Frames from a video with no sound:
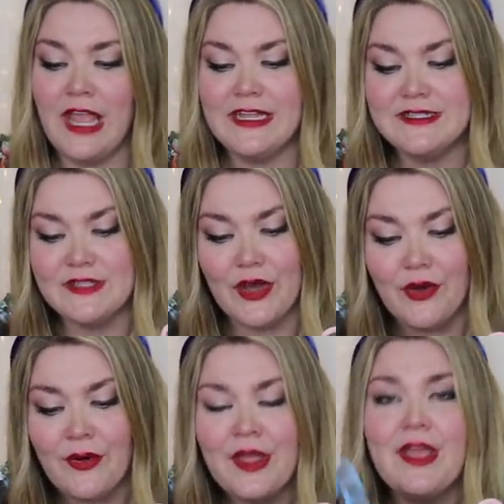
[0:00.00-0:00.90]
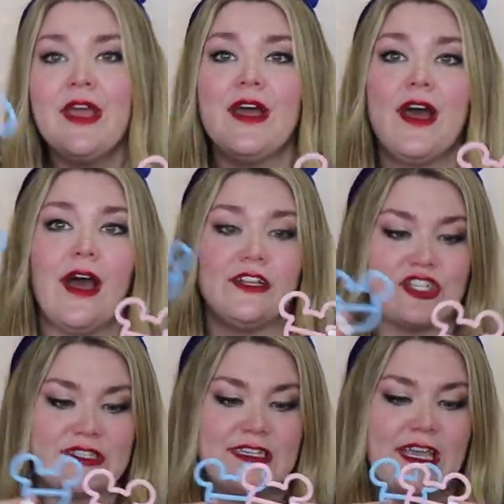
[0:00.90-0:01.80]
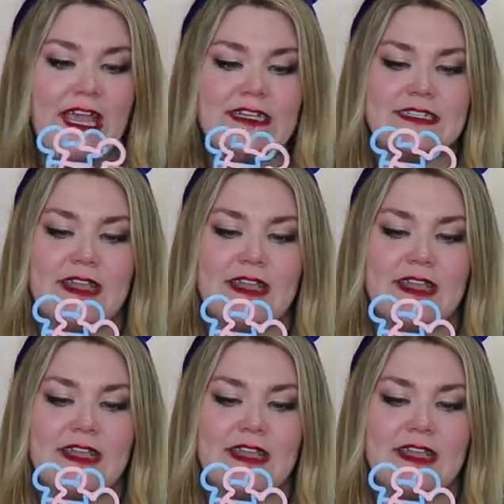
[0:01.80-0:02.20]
And so just in case,